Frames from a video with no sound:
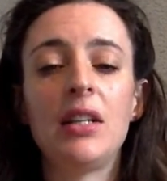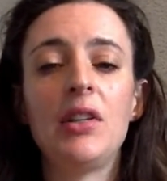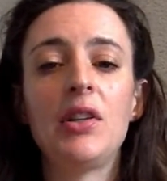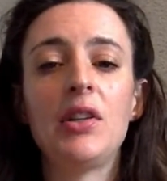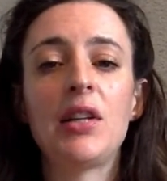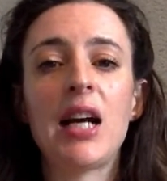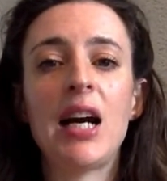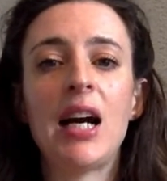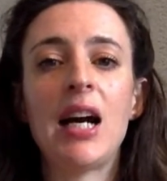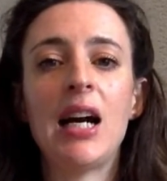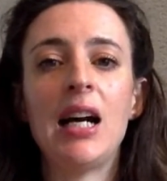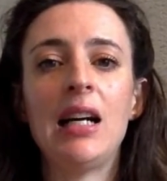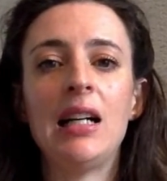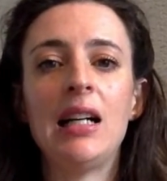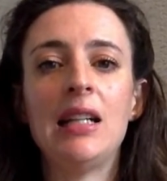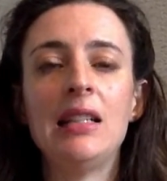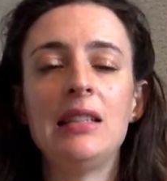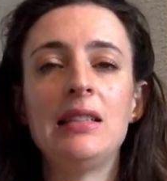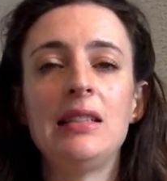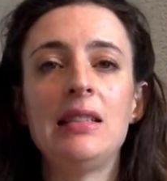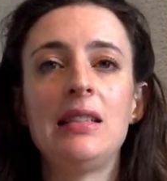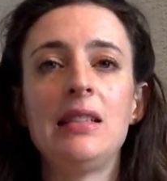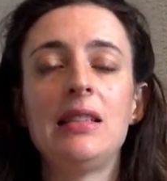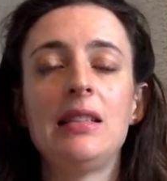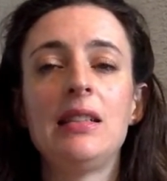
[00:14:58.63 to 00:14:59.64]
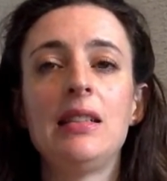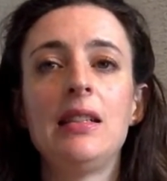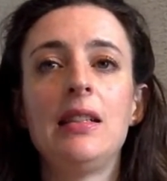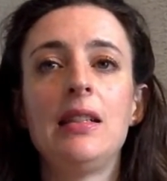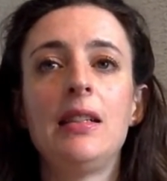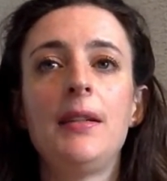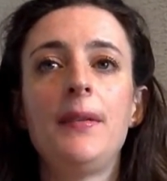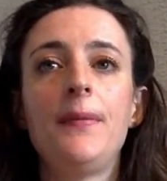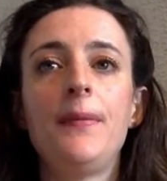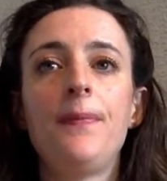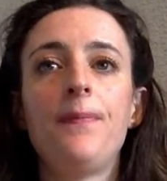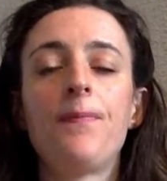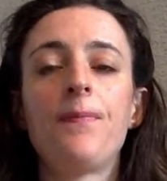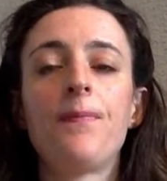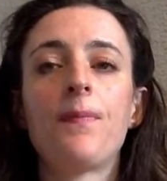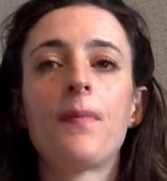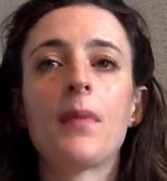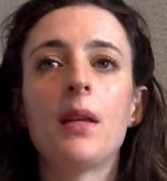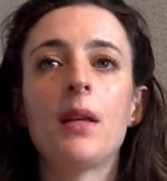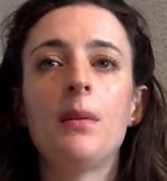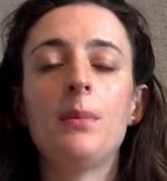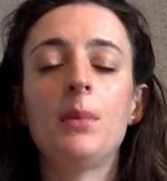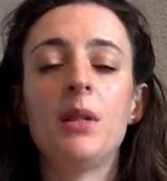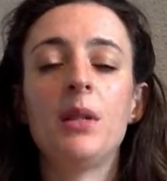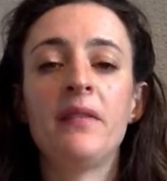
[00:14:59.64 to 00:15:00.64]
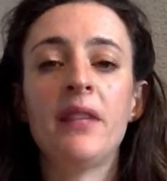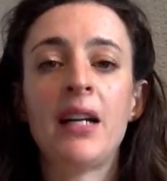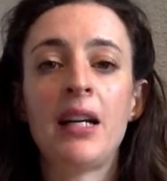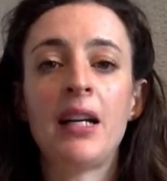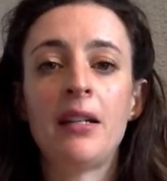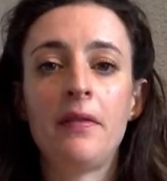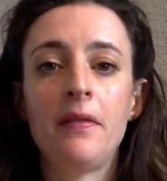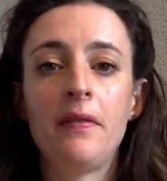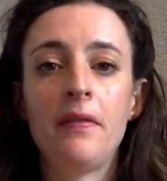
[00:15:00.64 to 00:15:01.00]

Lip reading: can't move out of